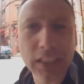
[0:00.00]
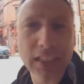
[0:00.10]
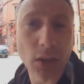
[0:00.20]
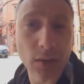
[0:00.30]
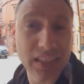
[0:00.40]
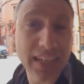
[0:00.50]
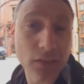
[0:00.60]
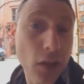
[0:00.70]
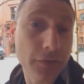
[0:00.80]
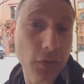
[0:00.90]
I can always take
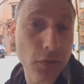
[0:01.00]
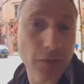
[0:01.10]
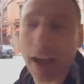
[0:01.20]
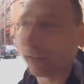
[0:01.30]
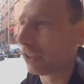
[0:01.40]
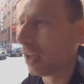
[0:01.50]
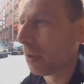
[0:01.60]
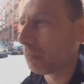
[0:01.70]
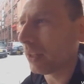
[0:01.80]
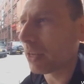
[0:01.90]
new photographs.
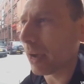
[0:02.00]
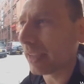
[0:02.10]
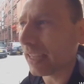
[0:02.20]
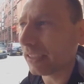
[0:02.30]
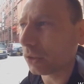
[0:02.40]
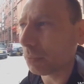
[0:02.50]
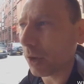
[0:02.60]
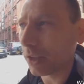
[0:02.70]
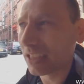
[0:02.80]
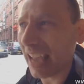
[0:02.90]
But anyway, there's some
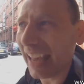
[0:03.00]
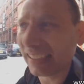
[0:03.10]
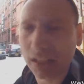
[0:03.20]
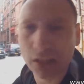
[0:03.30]
test